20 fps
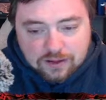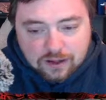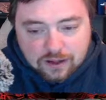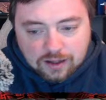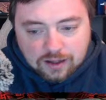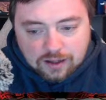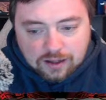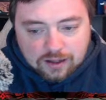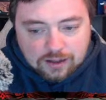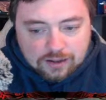
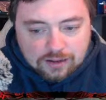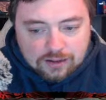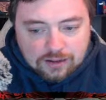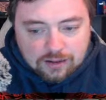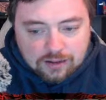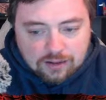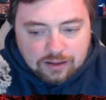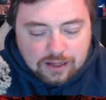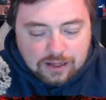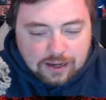
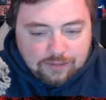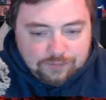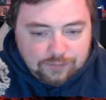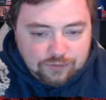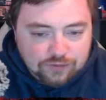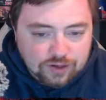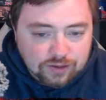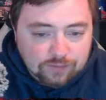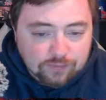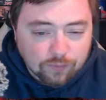
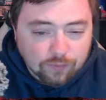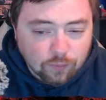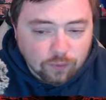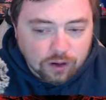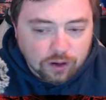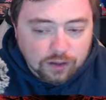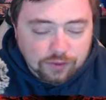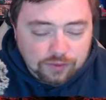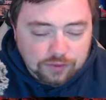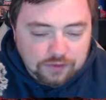after chain
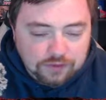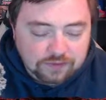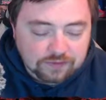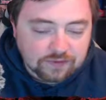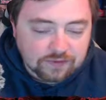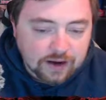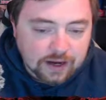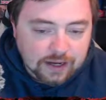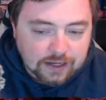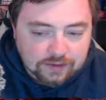4 other than
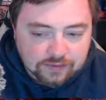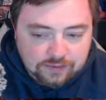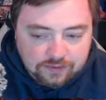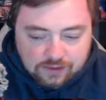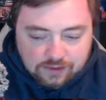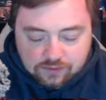Fi's,